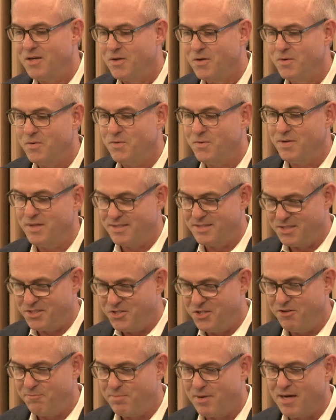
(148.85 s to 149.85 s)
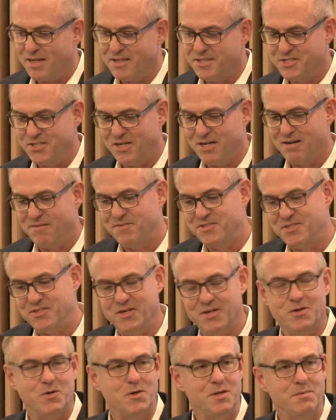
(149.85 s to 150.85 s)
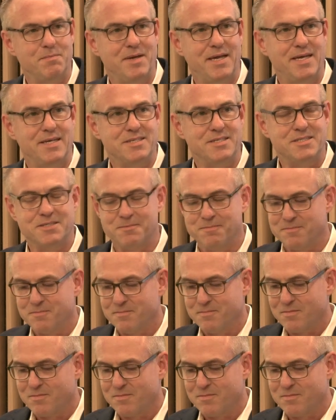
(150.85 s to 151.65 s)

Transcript: who is a chief policy officer at Coinbase,